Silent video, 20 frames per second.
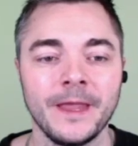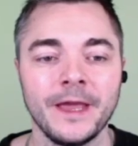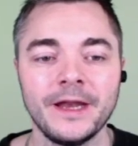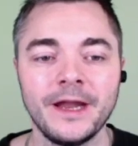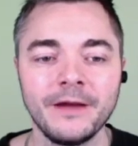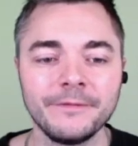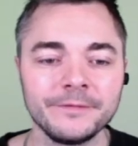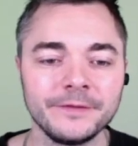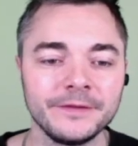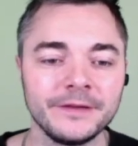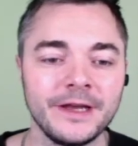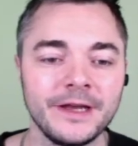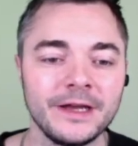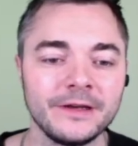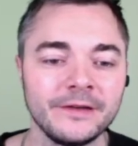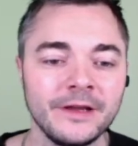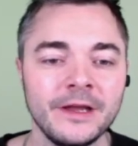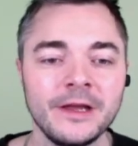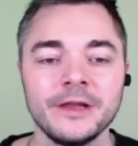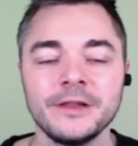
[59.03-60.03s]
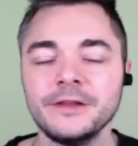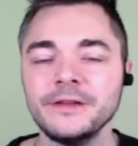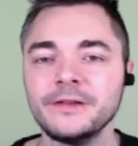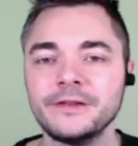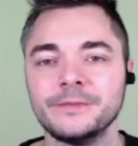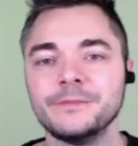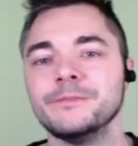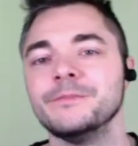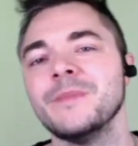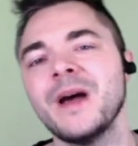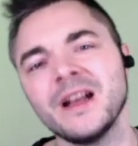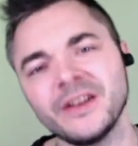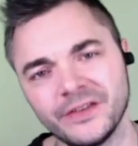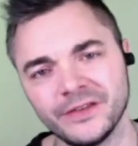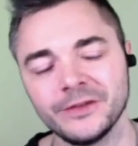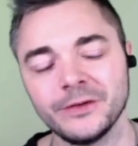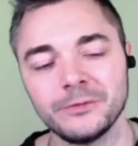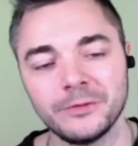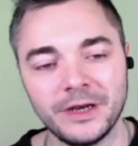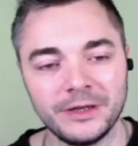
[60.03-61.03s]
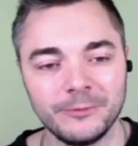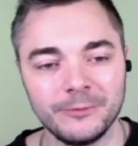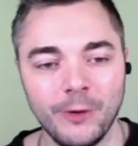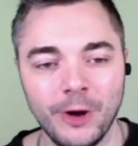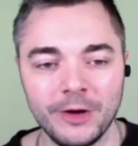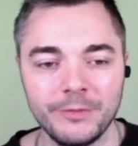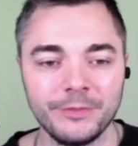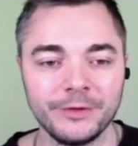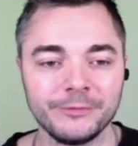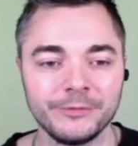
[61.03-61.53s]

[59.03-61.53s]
And after that, this match is already won,